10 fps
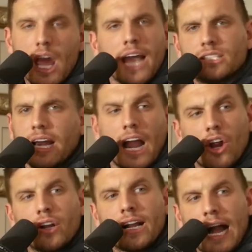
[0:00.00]
Yeah. It's like I
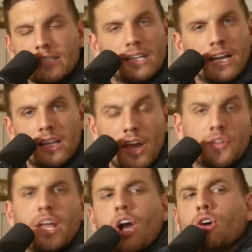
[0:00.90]
heard a guy saying the other
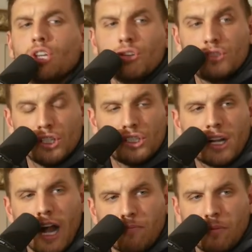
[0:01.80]
day, oh, Houston's a
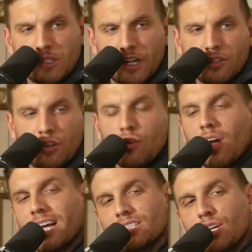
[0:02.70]
comparable city to New
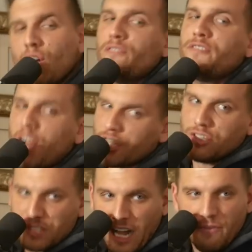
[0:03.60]
York. I said, go fuck
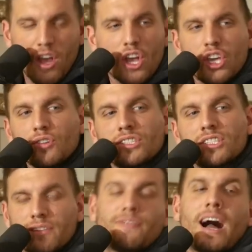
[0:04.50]
yourself. Yeah.
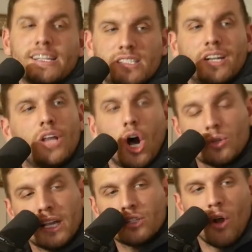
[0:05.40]
Houston's a fine city. The whole
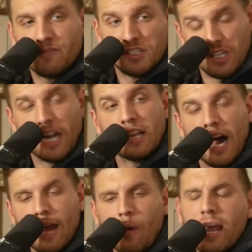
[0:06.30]
thing's off the side of the
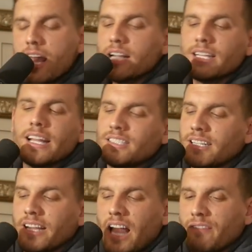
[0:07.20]
highway. Then they said yeah.
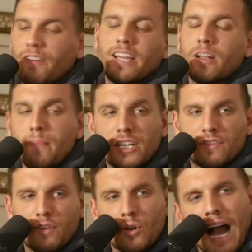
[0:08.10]
Mm. they like Vietnamese
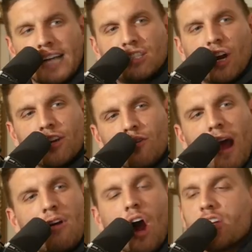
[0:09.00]
food. I said, are you,
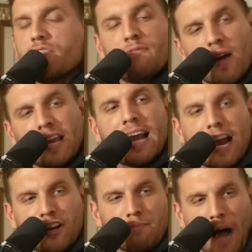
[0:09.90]
are you fucking
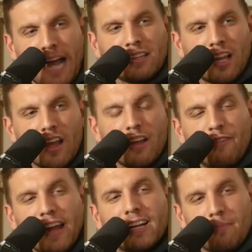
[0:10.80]
out of your mind?
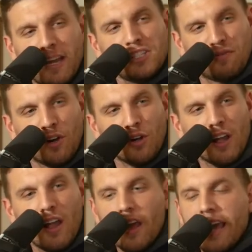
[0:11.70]
Vietnamese food
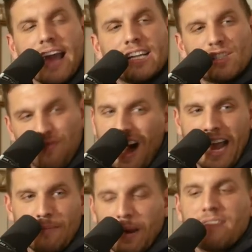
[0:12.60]
yeah, it's
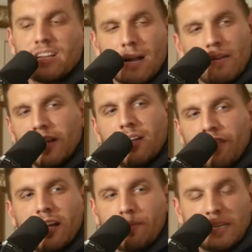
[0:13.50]
fine. But every time I've eaten a
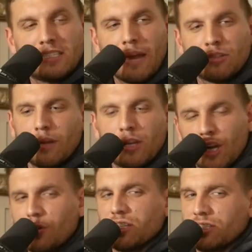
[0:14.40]
Vietnamese sandwich, I'm like, you
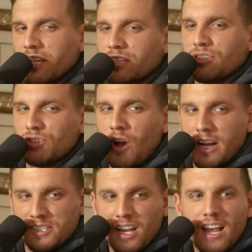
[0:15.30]
know what this needs?
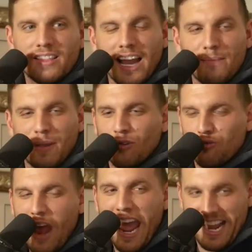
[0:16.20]
Sauce. Yeah. Then it'd be
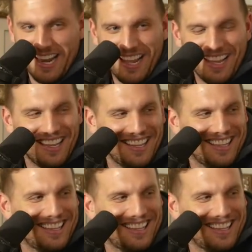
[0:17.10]
great. You know what it needs?